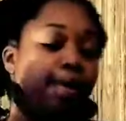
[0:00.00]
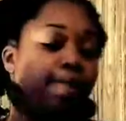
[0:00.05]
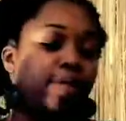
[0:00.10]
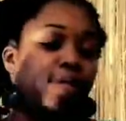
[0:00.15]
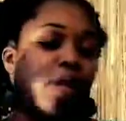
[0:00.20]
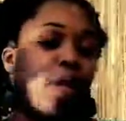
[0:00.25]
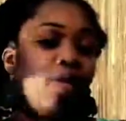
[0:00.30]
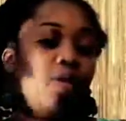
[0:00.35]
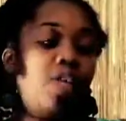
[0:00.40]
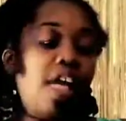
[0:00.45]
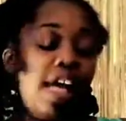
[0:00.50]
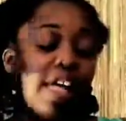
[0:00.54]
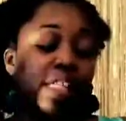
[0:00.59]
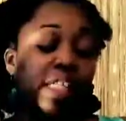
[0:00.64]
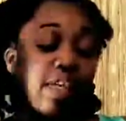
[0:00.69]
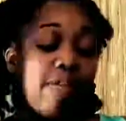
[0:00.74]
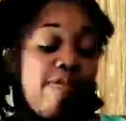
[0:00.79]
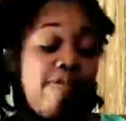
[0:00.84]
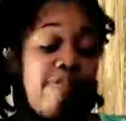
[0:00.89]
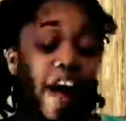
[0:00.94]
So
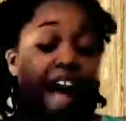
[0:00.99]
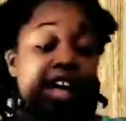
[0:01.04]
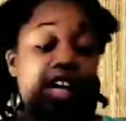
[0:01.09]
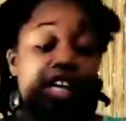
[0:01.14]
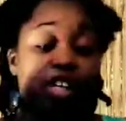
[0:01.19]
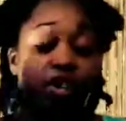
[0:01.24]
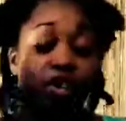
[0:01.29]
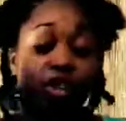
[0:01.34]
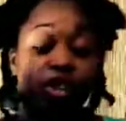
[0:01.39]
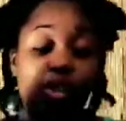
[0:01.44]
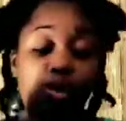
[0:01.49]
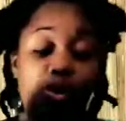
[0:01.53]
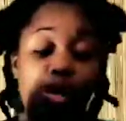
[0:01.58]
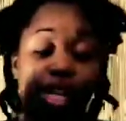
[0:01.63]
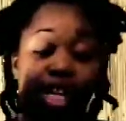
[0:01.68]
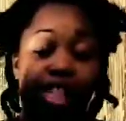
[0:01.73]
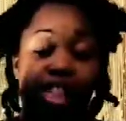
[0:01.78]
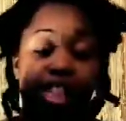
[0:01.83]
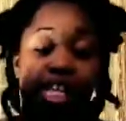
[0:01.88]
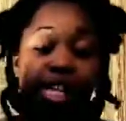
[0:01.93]
yes, vodka, you can do
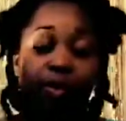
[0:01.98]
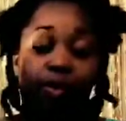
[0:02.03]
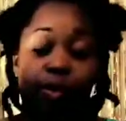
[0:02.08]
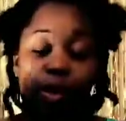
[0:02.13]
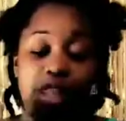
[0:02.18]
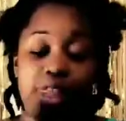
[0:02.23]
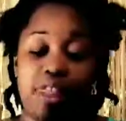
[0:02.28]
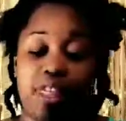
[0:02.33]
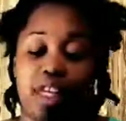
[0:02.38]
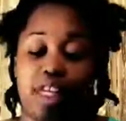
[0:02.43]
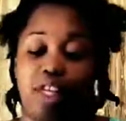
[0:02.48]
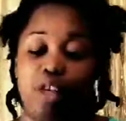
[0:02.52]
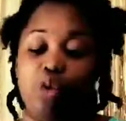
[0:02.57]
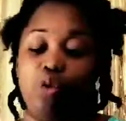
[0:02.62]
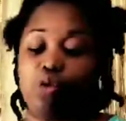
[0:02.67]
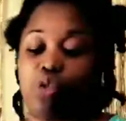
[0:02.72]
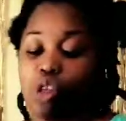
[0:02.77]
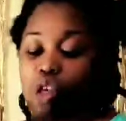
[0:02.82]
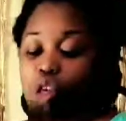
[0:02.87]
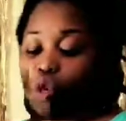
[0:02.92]
anything with it.
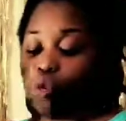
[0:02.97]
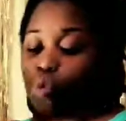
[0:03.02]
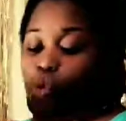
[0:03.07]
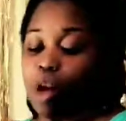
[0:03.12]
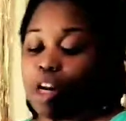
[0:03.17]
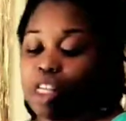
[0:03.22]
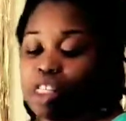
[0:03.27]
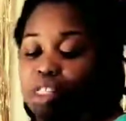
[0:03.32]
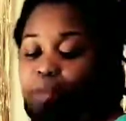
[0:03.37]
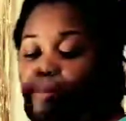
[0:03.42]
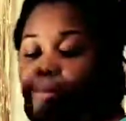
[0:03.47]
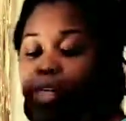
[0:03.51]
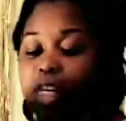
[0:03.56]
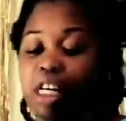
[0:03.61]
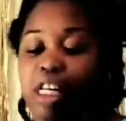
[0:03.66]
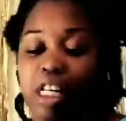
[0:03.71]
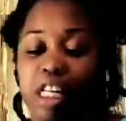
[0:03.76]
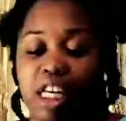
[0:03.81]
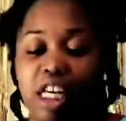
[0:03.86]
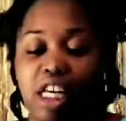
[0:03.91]
So you want it to be
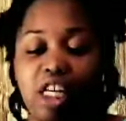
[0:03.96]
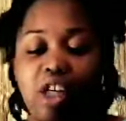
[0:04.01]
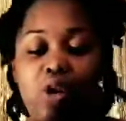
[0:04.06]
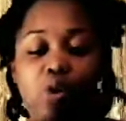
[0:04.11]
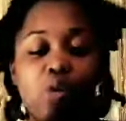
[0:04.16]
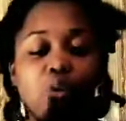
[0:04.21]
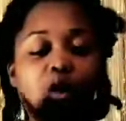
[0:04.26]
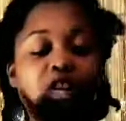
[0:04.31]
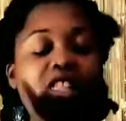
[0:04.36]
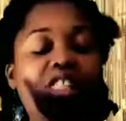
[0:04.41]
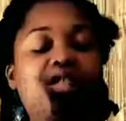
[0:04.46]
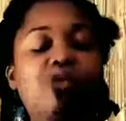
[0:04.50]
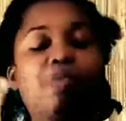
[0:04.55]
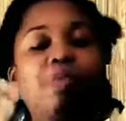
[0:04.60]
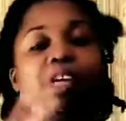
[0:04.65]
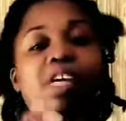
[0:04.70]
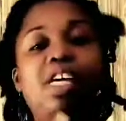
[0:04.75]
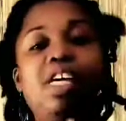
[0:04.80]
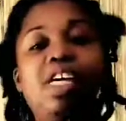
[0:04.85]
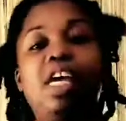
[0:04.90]
clean. You want it to
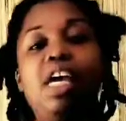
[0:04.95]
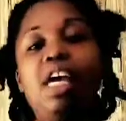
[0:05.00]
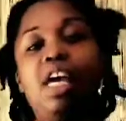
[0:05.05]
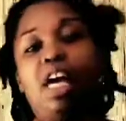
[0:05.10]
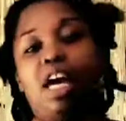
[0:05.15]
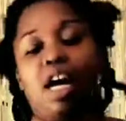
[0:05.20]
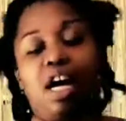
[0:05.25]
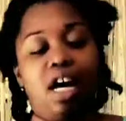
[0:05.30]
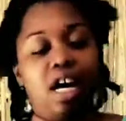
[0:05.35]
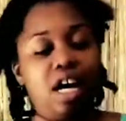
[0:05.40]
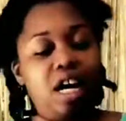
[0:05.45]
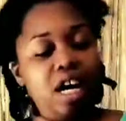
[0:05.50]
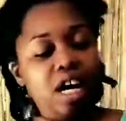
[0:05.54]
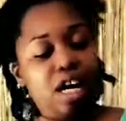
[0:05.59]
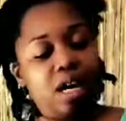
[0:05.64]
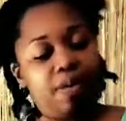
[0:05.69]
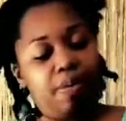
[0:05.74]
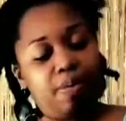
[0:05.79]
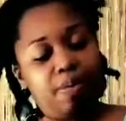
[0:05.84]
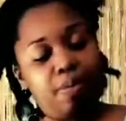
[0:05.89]
be
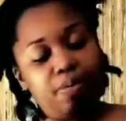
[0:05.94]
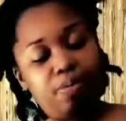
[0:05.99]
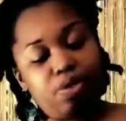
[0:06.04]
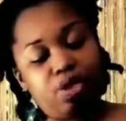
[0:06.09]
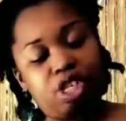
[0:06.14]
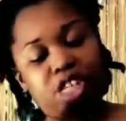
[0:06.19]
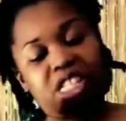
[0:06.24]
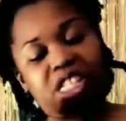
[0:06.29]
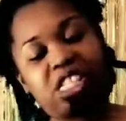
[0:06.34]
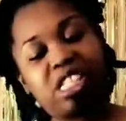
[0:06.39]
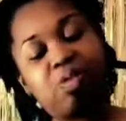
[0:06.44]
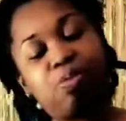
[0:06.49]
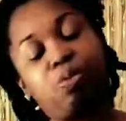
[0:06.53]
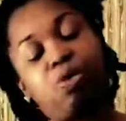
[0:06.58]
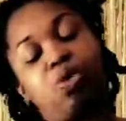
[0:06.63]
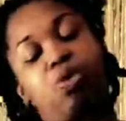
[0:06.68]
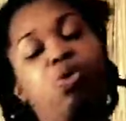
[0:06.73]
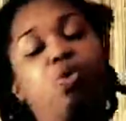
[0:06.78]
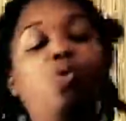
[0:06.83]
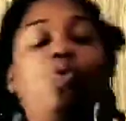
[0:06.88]
just
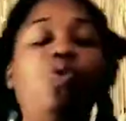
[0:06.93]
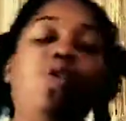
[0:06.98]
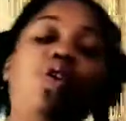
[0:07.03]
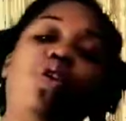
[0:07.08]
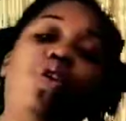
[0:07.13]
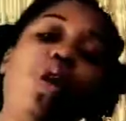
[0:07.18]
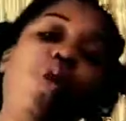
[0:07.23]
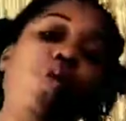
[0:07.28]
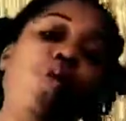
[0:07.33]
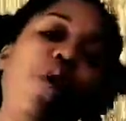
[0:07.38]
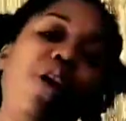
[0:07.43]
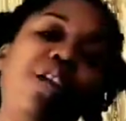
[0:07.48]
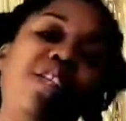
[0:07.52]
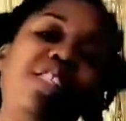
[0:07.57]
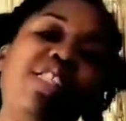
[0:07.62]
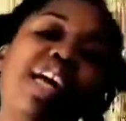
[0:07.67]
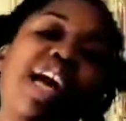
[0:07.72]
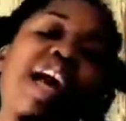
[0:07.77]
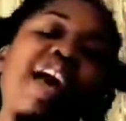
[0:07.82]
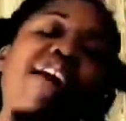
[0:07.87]
smooth. You don't want
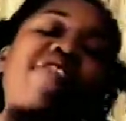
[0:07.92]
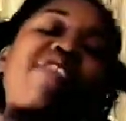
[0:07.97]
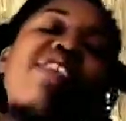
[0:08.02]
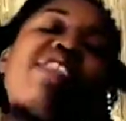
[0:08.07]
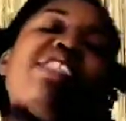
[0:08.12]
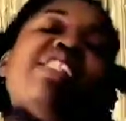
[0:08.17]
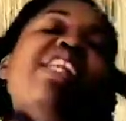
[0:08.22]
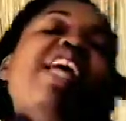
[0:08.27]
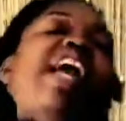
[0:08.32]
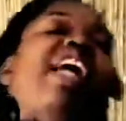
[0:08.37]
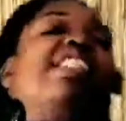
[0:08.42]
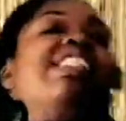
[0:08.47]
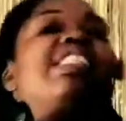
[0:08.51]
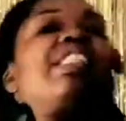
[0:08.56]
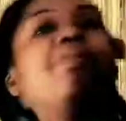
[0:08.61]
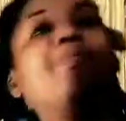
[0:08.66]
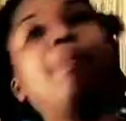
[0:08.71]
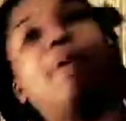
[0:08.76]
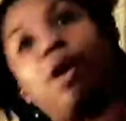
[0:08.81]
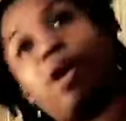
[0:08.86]
it to have this
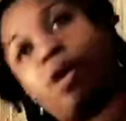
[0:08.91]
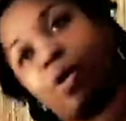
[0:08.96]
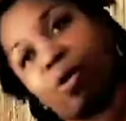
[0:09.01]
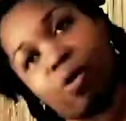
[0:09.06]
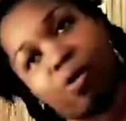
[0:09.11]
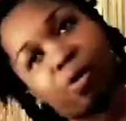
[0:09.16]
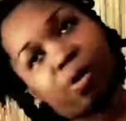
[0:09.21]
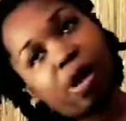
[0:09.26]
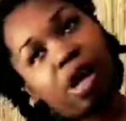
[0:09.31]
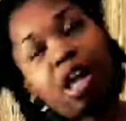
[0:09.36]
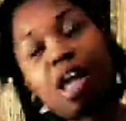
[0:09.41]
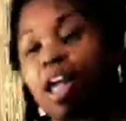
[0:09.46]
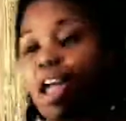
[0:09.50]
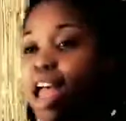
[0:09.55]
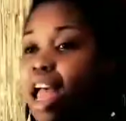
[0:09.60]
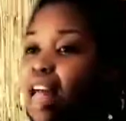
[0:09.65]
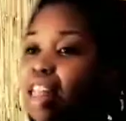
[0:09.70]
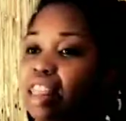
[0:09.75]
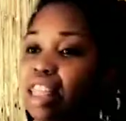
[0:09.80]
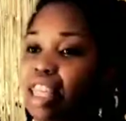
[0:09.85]
nasty burn
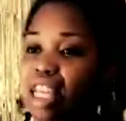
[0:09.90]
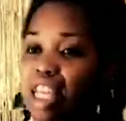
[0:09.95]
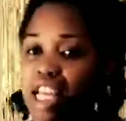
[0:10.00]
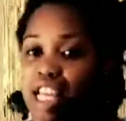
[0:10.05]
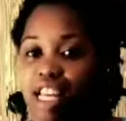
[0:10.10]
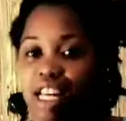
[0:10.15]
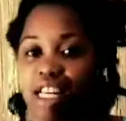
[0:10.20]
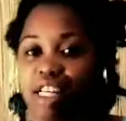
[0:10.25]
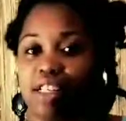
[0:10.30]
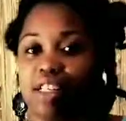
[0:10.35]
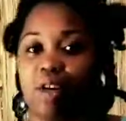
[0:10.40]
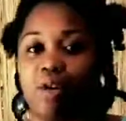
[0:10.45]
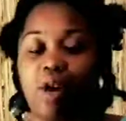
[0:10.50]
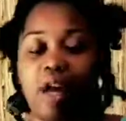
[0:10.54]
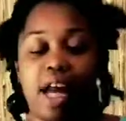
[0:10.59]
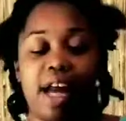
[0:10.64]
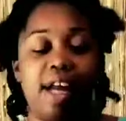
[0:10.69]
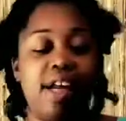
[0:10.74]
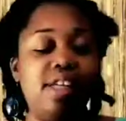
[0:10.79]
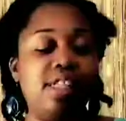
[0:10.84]
at the end,
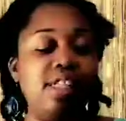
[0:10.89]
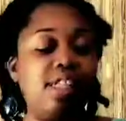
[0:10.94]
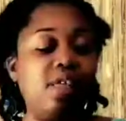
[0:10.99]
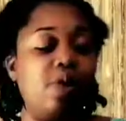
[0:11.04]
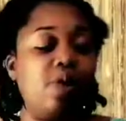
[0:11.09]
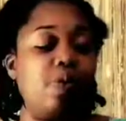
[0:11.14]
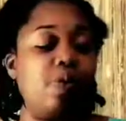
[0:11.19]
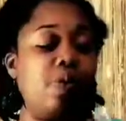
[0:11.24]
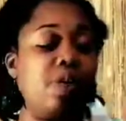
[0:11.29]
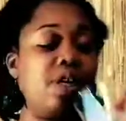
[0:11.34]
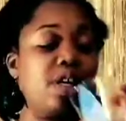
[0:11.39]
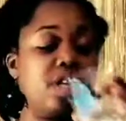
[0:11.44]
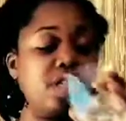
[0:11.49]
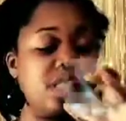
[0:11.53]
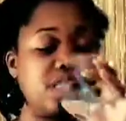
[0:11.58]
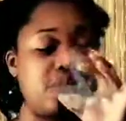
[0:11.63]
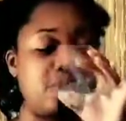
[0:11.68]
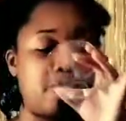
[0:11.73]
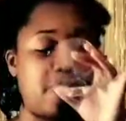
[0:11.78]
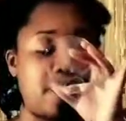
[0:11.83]
okay? So we're going
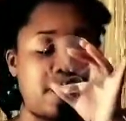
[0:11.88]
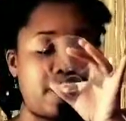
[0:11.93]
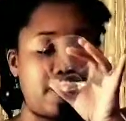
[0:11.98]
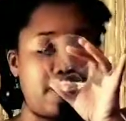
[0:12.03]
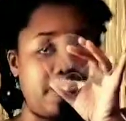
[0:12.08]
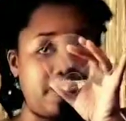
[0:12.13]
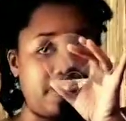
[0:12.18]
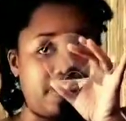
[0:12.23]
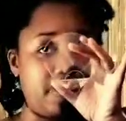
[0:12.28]
to smell.